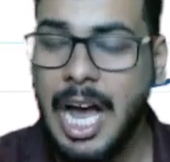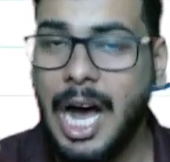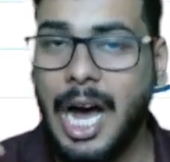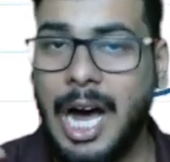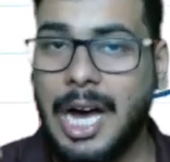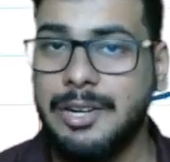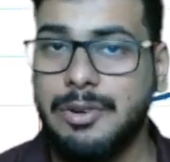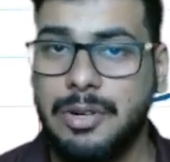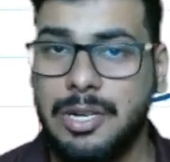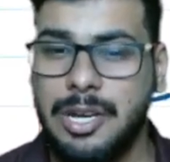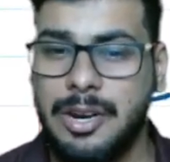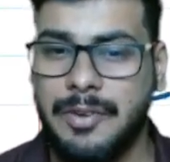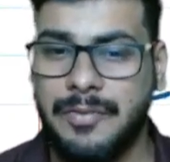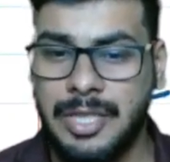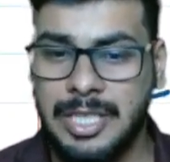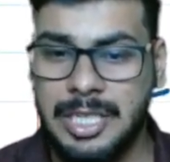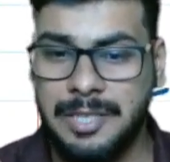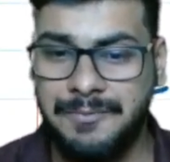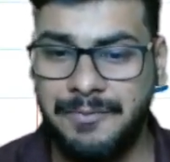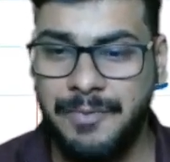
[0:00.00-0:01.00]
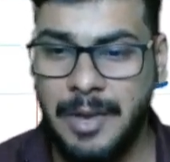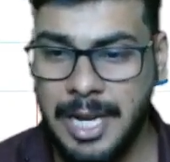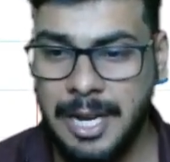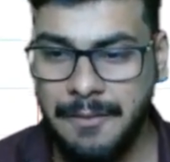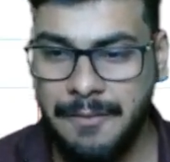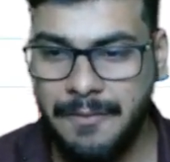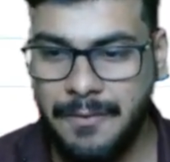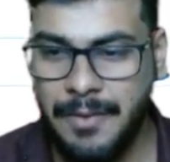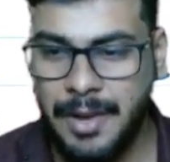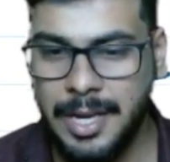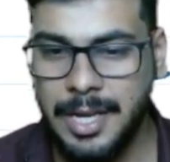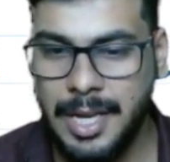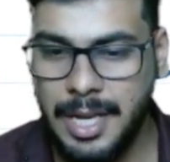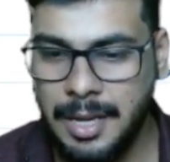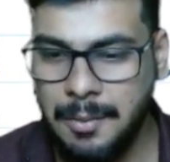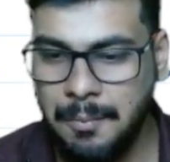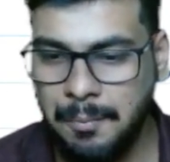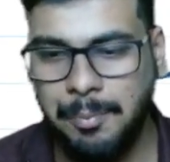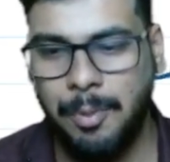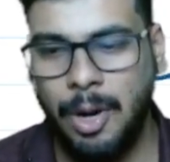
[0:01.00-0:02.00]
Are you clear with this? Very, very
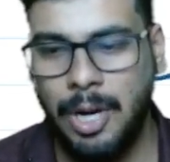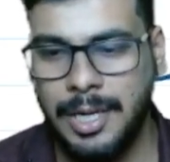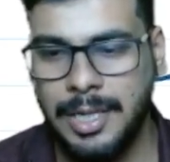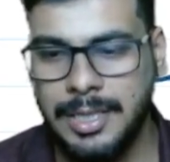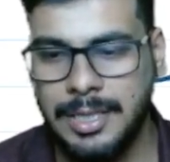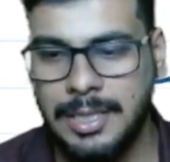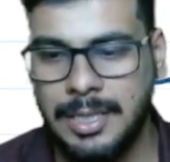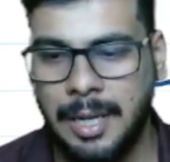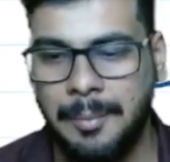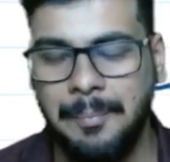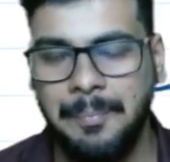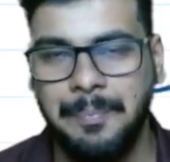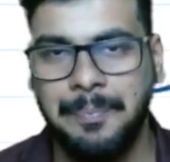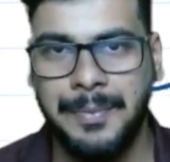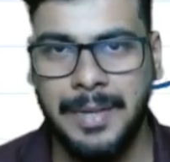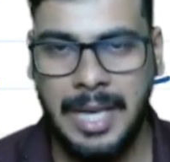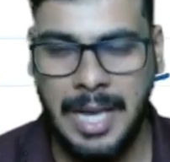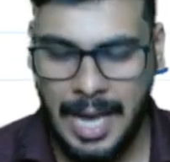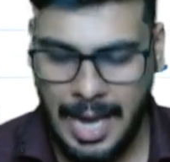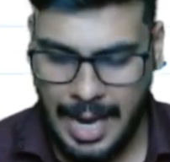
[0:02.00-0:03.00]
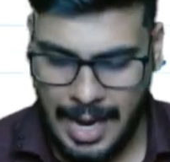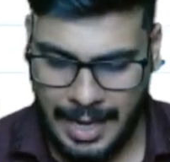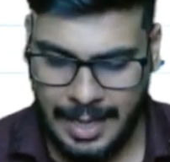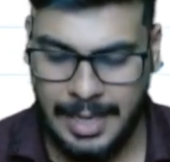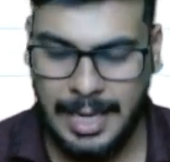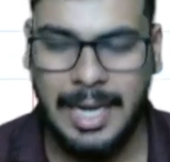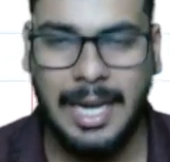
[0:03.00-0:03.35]
important sum. And